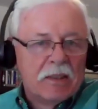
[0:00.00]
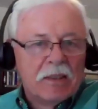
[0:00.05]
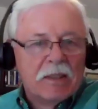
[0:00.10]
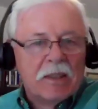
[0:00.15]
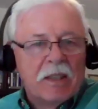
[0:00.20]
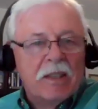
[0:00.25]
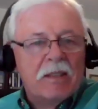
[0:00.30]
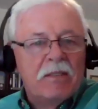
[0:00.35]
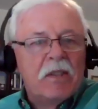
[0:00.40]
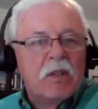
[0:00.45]

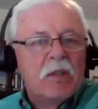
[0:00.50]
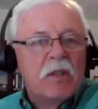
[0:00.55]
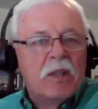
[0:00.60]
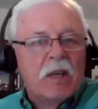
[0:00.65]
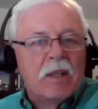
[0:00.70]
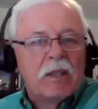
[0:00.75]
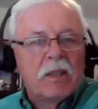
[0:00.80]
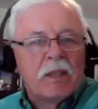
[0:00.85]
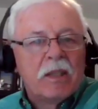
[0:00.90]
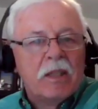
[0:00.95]
to give you
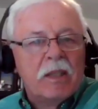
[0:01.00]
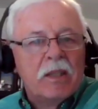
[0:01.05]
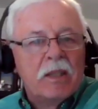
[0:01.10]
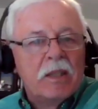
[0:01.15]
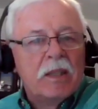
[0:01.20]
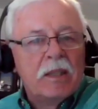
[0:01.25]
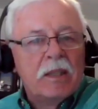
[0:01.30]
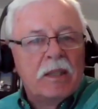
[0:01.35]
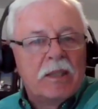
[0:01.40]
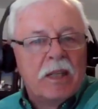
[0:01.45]
another
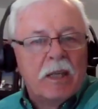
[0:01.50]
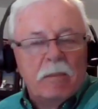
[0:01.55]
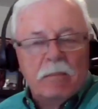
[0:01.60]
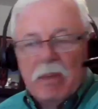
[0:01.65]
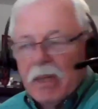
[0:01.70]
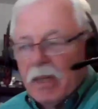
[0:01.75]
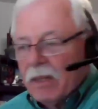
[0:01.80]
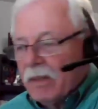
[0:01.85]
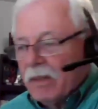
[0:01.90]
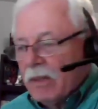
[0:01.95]

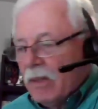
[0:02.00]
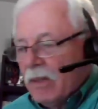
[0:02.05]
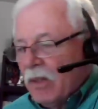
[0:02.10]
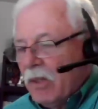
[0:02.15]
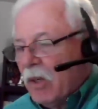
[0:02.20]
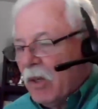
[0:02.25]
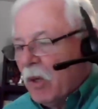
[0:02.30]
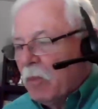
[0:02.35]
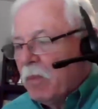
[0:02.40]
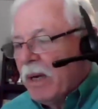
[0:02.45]
tidbit,
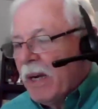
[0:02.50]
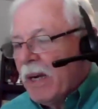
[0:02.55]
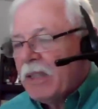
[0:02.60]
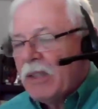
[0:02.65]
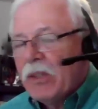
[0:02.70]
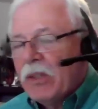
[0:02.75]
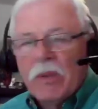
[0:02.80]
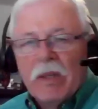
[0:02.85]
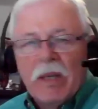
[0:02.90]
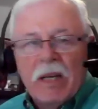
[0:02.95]
go back
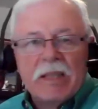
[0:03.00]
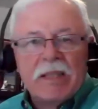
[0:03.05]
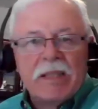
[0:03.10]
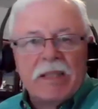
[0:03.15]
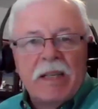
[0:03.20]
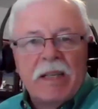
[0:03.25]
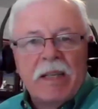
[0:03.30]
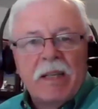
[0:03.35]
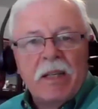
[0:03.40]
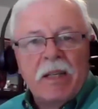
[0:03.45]
to
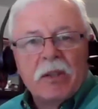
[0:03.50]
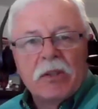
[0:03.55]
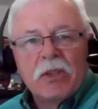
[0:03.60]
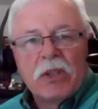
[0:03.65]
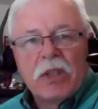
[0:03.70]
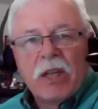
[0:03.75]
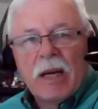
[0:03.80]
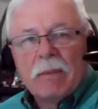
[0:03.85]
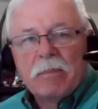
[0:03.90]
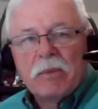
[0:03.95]
Ezekiel
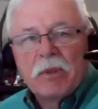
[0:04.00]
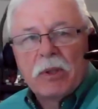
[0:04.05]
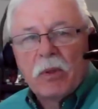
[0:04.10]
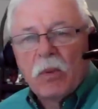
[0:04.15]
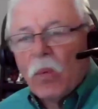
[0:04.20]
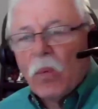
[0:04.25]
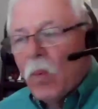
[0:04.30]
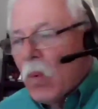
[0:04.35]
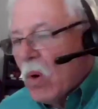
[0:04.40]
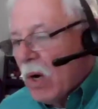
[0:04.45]
chapter
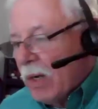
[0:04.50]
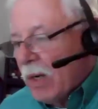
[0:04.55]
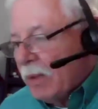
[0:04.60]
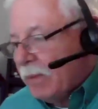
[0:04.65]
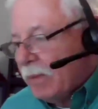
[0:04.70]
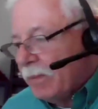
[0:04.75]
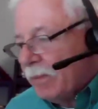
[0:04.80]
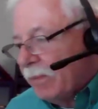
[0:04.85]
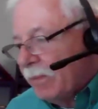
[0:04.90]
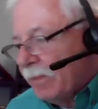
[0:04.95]
one.